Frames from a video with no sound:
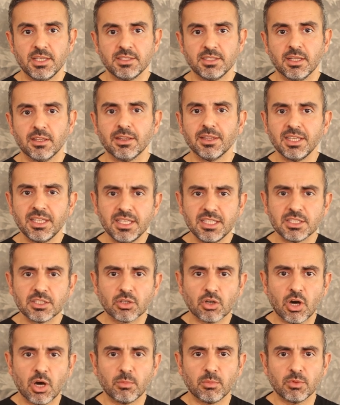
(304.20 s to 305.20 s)
is the
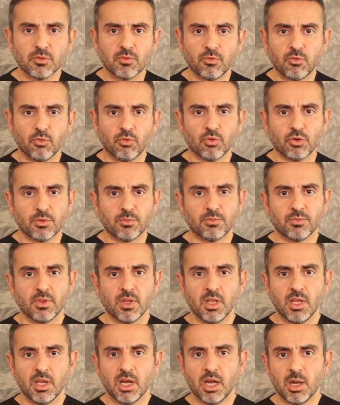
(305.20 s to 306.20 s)
least common form,
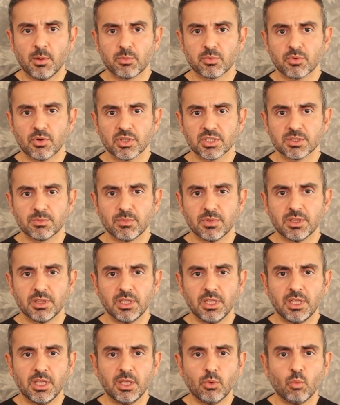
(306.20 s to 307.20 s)

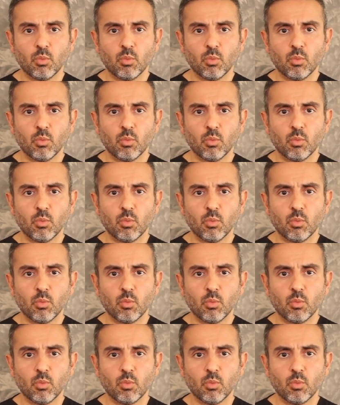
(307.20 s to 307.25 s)
approximately